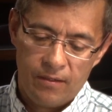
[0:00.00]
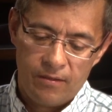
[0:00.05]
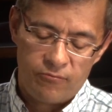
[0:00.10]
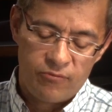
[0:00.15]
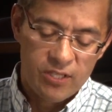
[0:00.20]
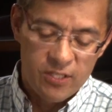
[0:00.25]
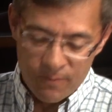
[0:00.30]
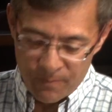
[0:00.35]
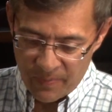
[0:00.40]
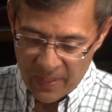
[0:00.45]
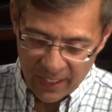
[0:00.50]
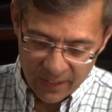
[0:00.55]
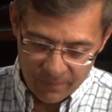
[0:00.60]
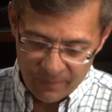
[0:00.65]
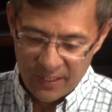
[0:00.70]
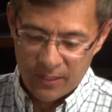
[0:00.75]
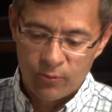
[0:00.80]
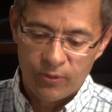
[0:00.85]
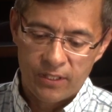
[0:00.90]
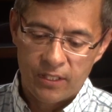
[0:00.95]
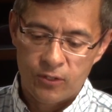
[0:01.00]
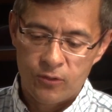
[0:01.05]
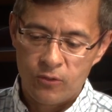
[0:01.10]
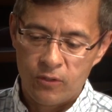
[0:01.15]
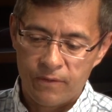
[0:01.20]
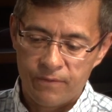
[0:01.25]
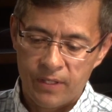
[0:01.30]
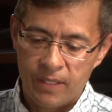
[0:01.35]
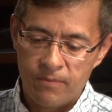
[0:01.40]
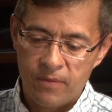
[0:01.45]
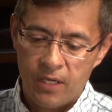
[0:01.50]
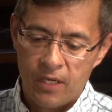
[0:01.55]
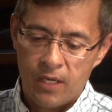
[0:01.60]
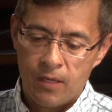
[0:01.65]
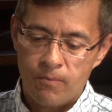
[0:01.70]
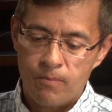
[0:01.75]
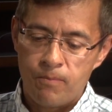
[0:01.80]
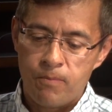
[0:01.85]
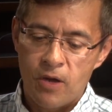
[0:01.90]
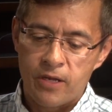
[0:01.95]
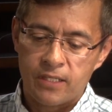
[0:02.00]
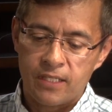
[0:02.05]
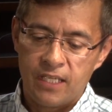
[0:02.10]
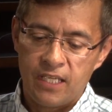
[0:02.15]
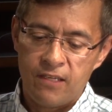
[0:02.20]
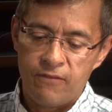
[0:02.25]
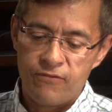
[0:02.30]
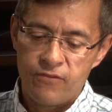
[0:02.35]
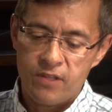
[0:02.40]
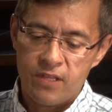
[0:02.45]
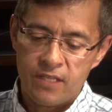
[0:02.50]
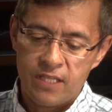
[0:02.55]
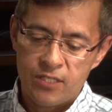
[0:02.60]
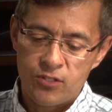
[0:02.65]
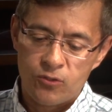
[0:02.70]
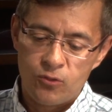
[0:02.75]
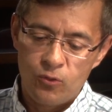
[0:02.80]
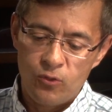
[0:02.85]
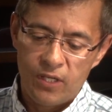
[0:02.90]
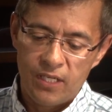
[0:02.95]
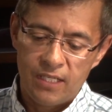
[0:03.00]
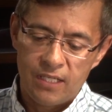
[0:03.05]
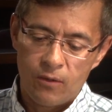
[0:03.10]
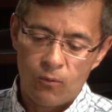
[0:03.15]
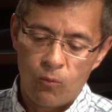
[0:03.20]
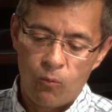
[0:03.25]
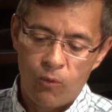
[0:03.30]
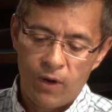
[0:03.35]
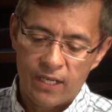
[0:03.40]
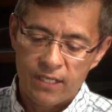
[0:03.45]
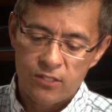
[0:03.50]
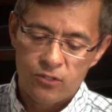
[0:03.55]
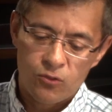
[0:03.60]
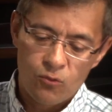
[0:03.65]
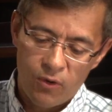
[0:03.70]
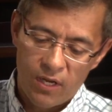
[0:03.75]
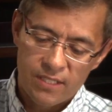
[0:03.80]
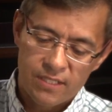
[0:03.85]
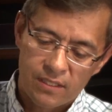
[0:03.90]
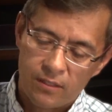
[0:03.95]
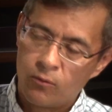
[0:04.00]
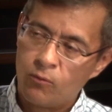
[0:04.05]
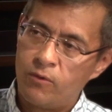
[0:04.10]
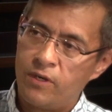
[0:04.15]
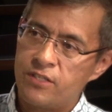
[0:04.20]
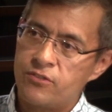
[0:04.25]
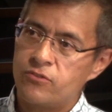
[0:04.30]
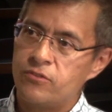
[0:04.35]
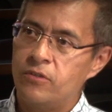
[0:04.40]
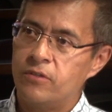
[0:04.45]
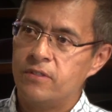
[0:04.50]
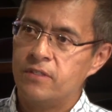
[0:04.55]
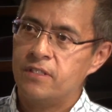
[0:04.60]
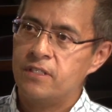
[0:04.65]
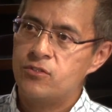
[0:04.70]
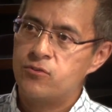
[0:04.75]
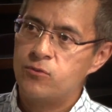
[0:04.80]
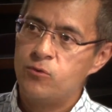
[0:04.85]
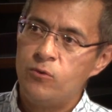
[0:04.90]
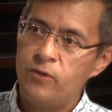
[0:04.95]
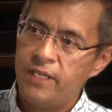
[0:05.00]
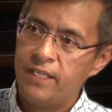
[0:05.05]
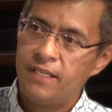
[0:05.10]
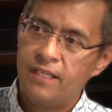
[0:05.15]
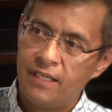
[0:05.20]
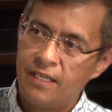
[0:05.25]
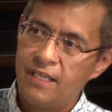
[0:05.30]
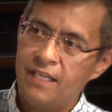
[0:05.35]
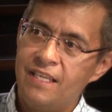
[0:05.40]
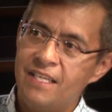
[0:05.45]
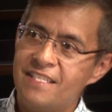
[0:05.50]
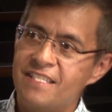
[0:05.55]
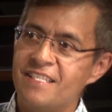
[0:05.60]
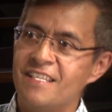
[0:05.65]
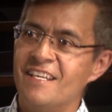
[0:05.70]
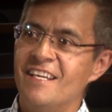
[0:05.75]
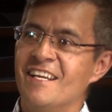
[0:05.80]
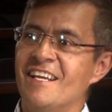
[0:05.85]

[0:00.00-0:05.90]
respect between the two of them, but if the student wants to ask a question, the student is